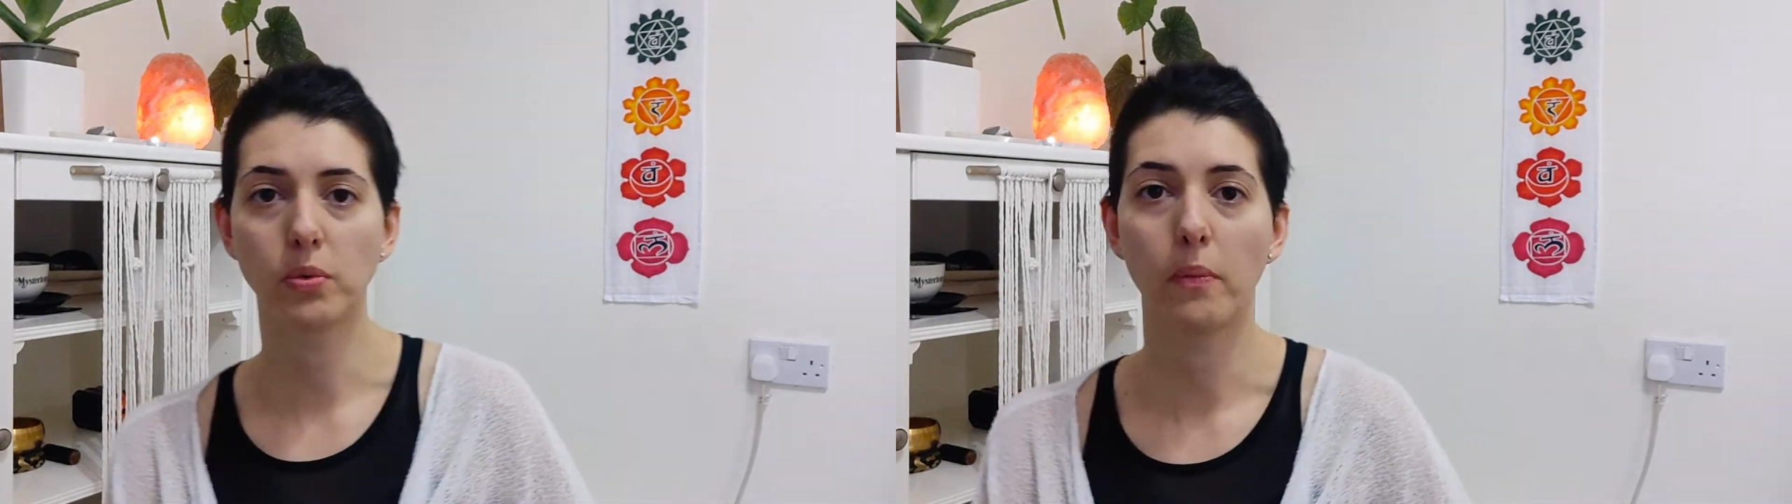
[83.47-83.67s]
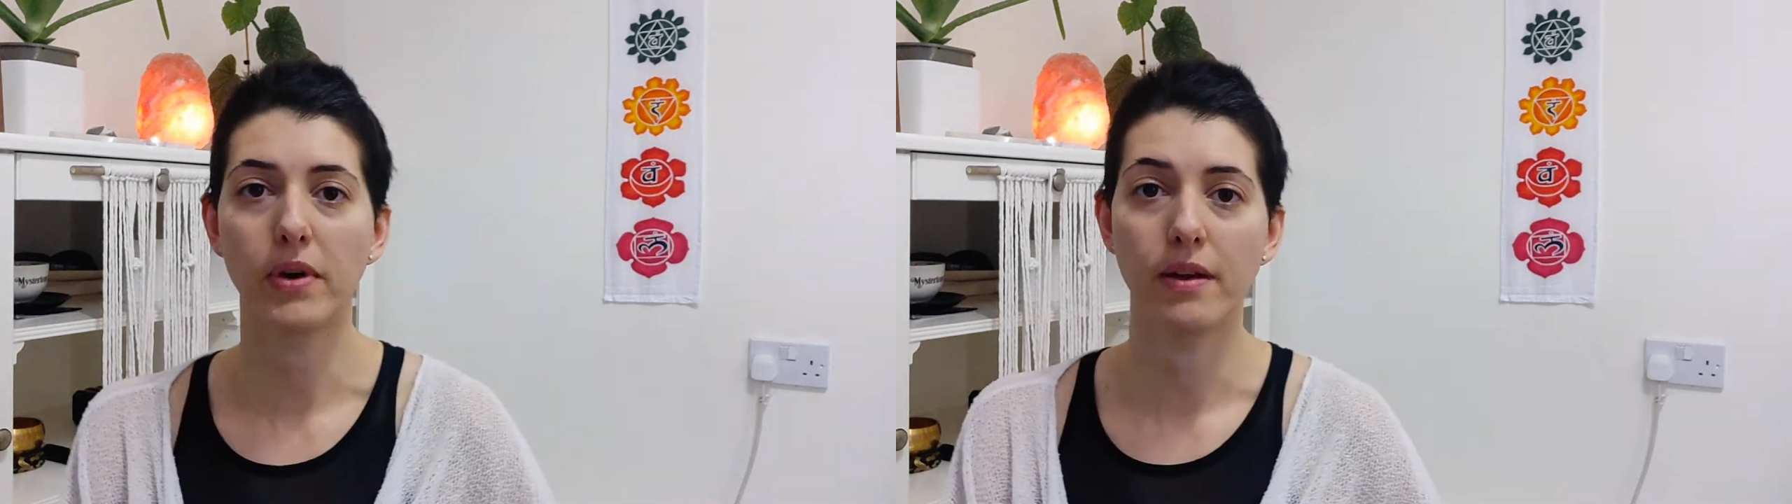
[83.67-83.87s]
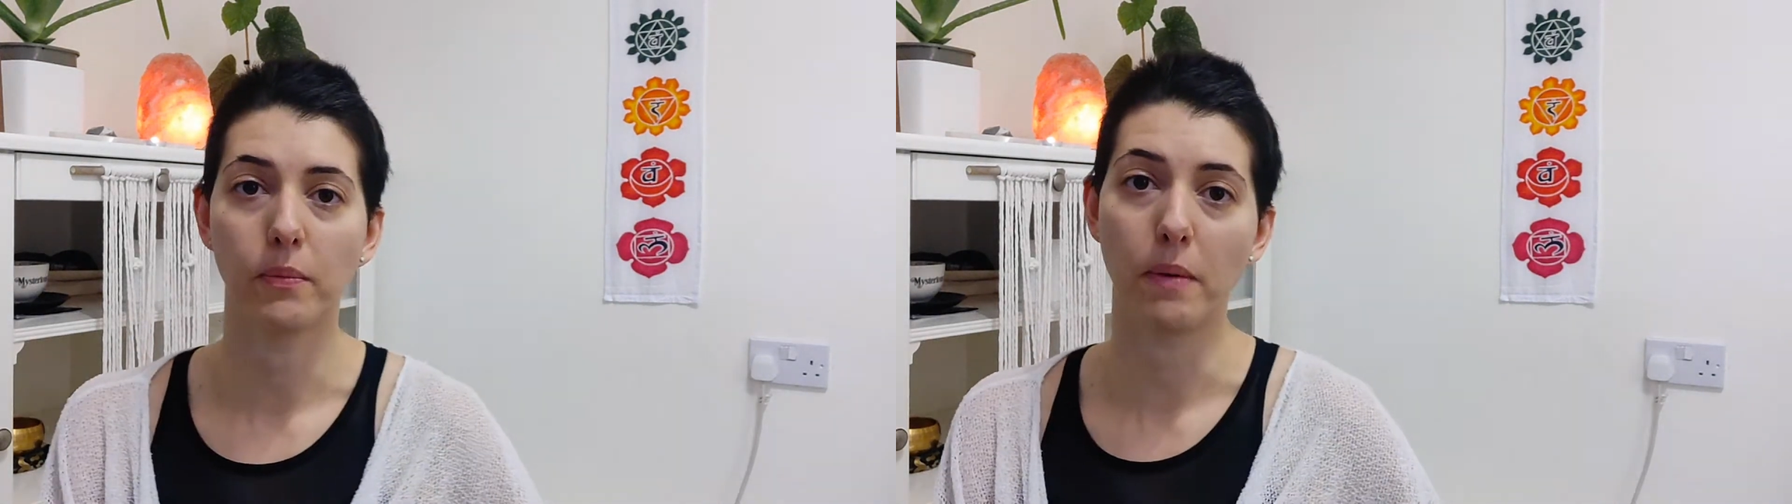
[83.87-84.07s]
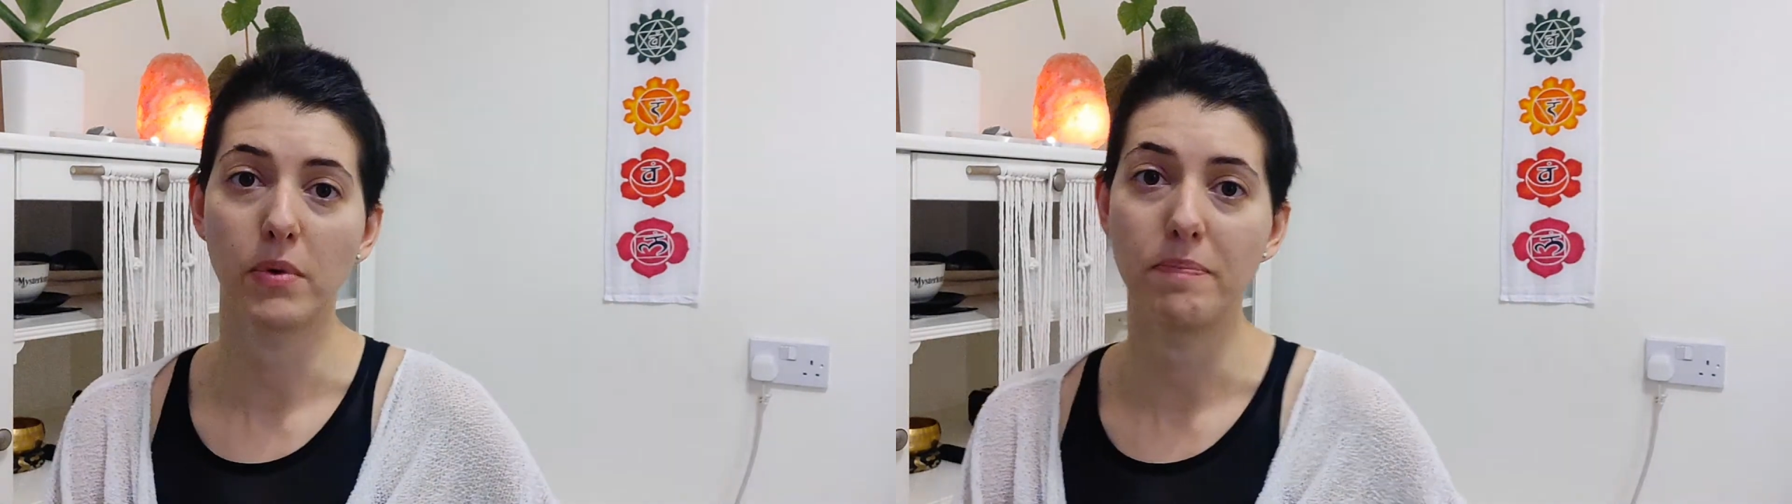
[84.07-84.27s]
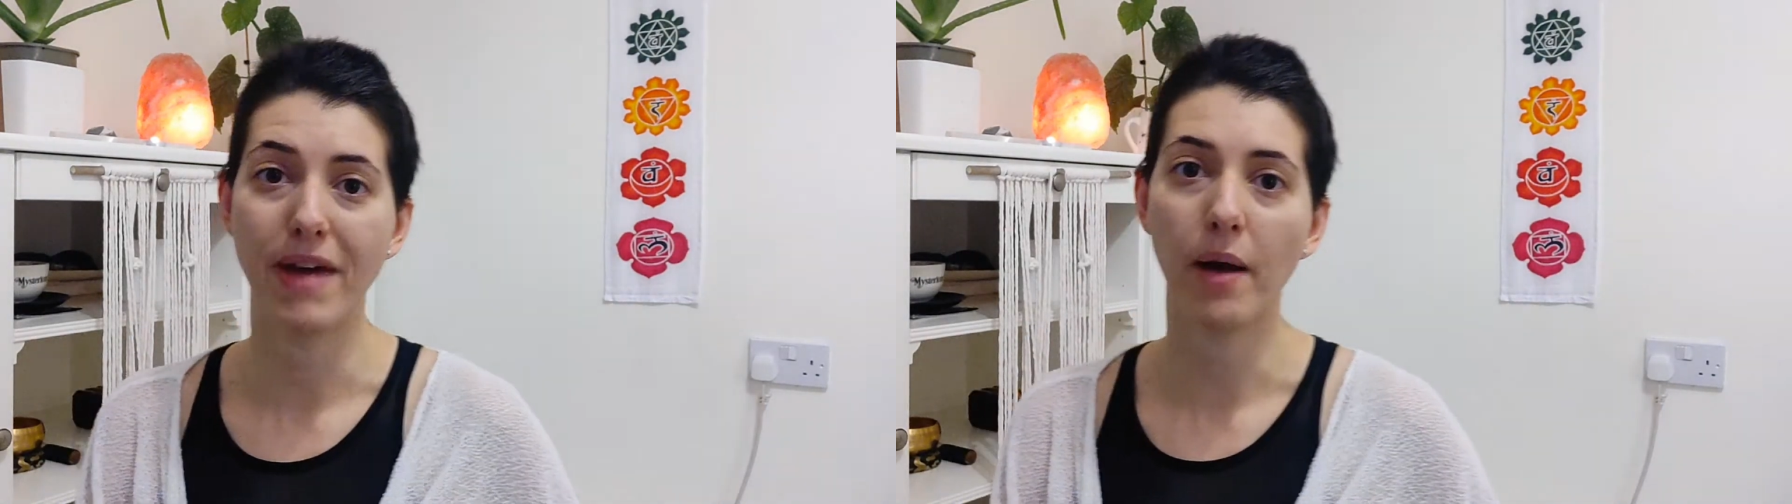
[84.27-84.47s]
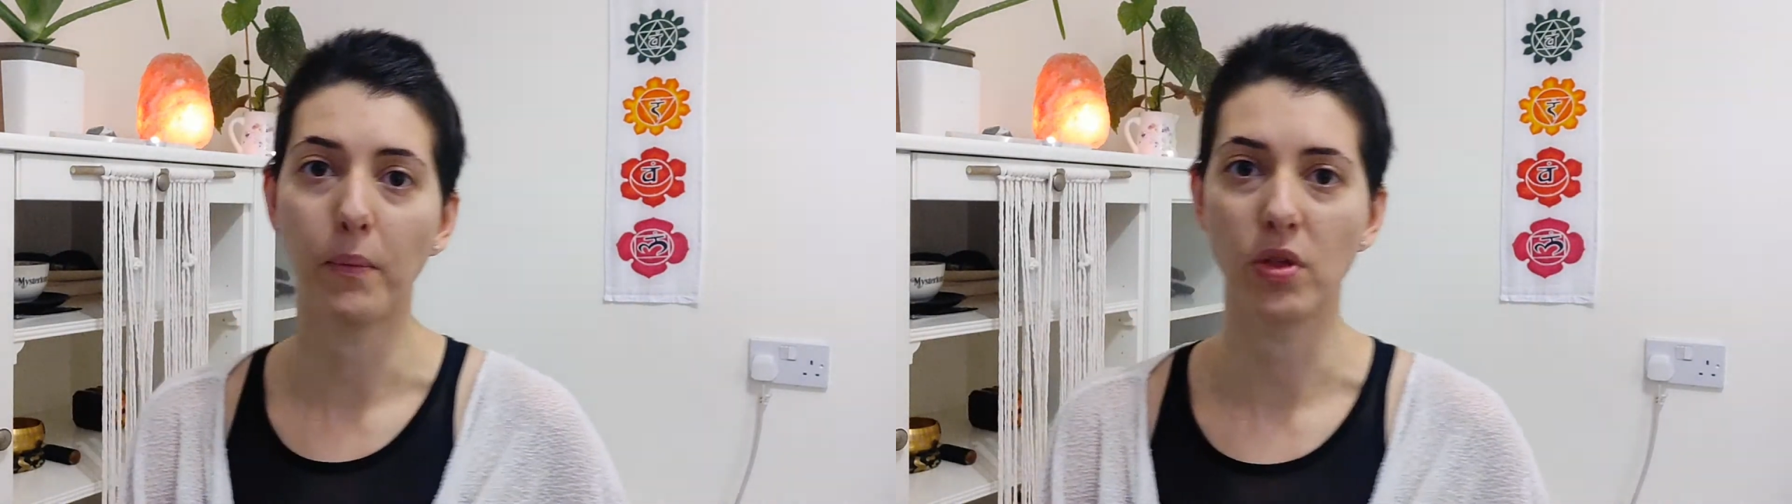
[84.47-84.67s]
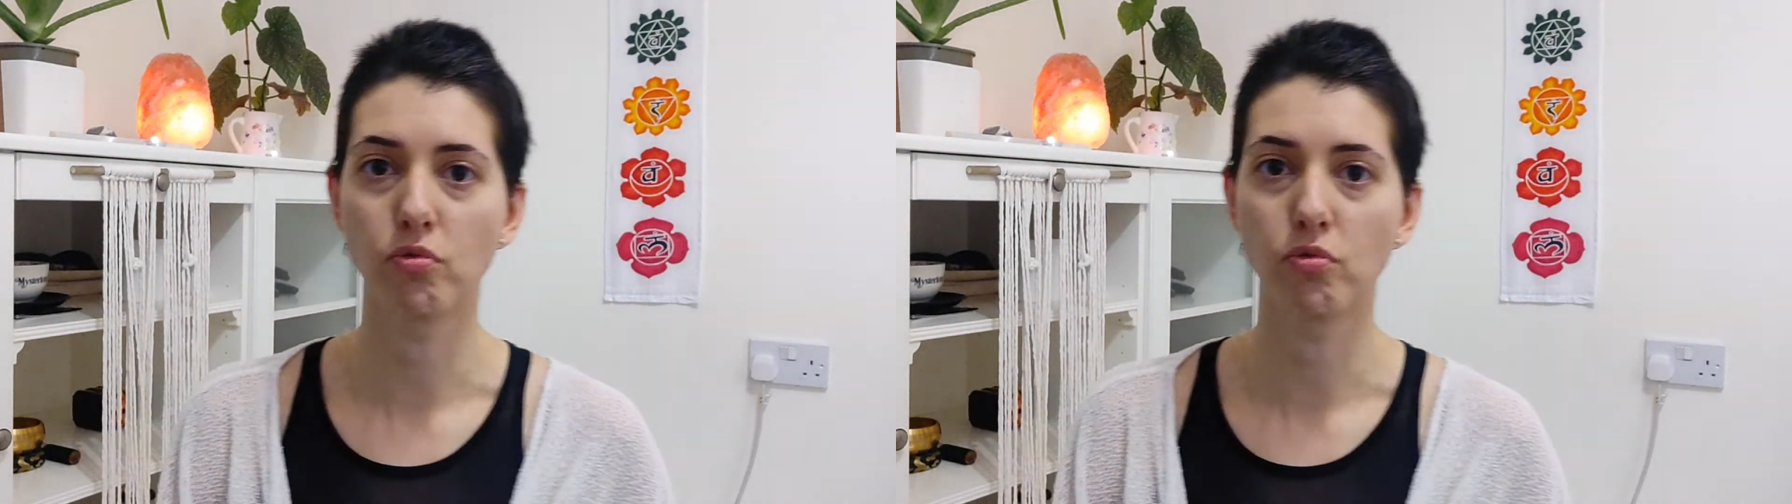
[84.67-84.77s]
when we're met with